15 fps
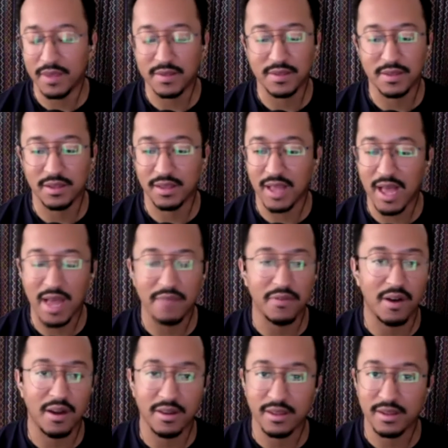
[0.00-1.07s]
the live
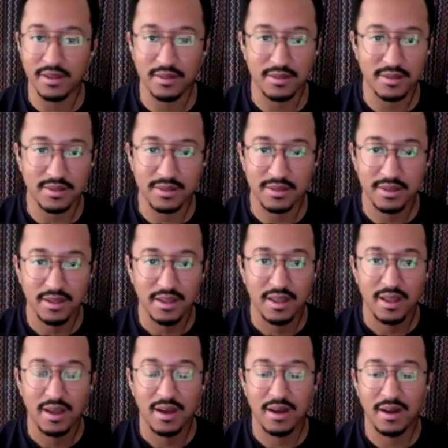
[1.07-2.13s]
audience,
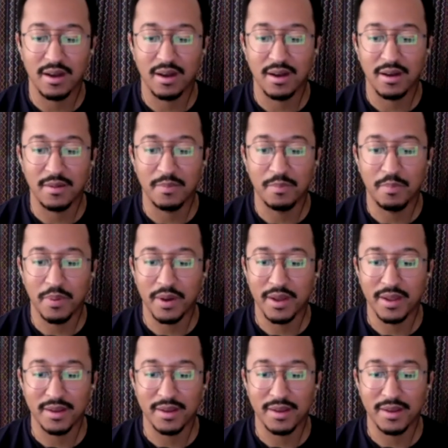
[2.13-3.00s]
uh, but